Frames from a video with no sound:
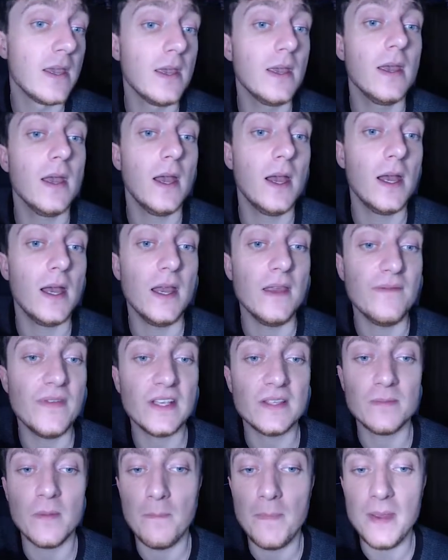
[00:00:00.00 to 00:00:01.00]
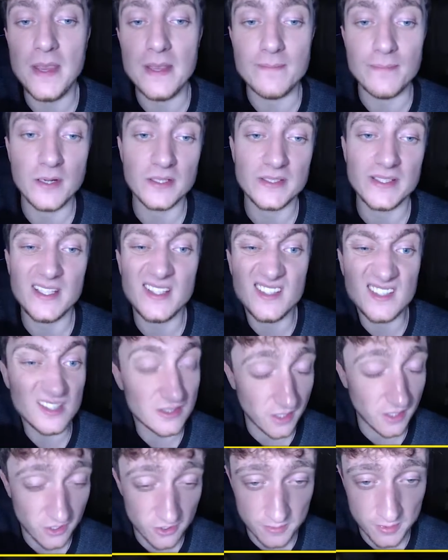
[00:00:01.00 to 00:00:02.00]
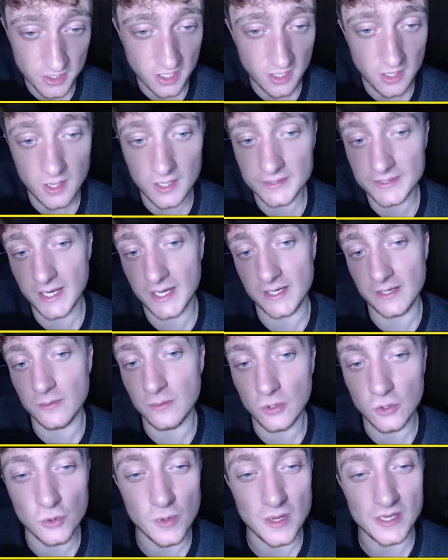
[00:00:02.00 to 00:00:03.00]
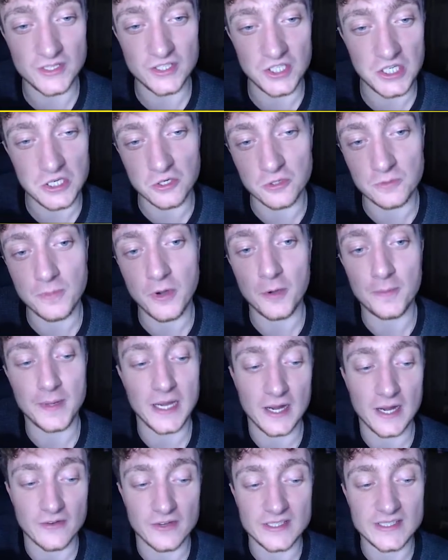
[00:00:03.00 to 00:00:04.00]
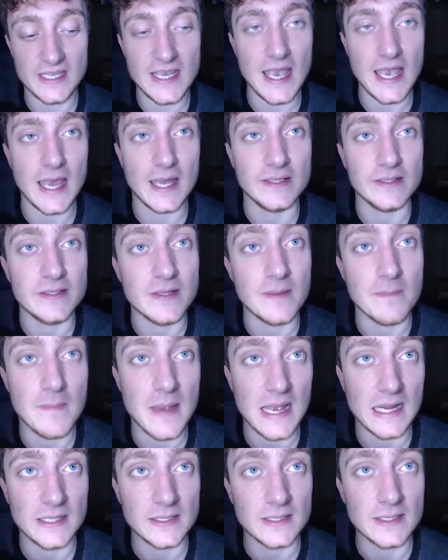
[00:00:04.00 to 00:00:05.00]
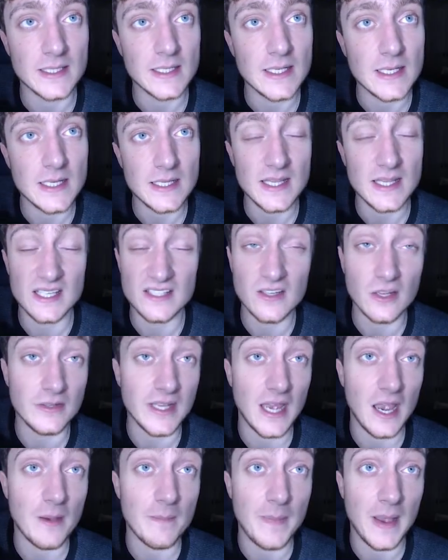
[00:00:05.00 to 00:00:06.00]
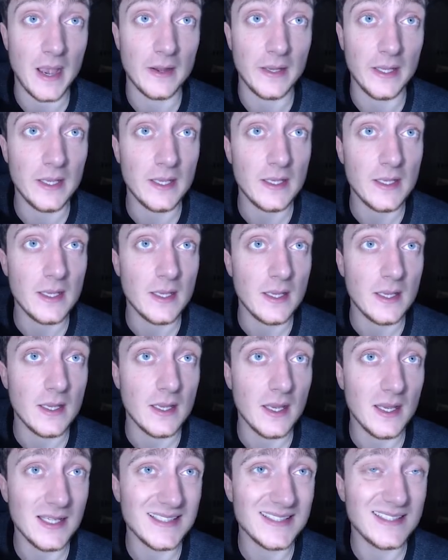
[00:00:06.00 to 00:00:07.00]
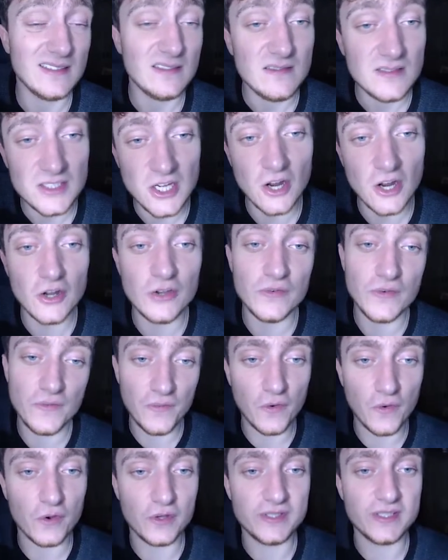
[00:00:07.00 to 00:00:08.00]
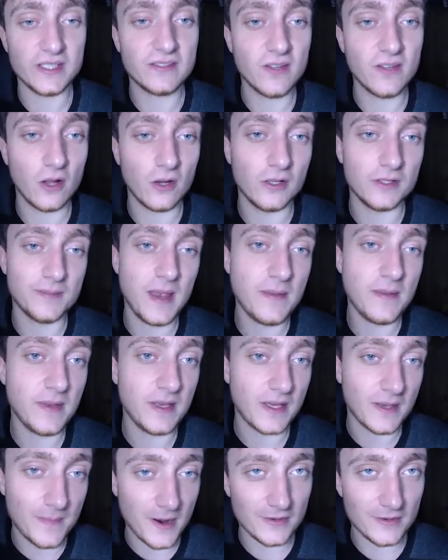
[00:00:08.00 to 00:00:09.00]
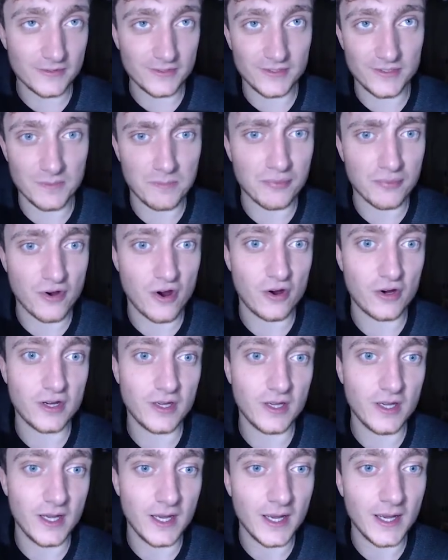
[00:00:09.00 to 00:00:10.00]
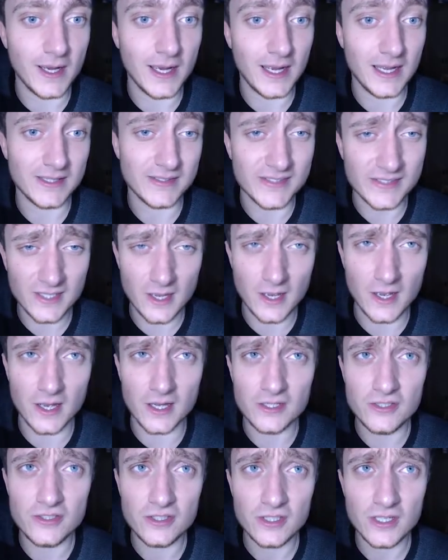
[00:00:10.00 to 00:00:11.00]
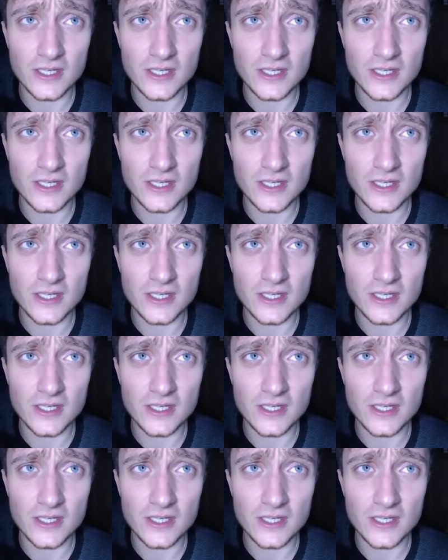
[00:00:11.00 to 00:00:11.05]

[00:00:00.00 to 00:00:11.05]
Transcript: Investment B+, is a desirable card, and it will always yield popularity and demand. There's no doubt about it. You know, $146, maybe in comparison to Brock and Surge.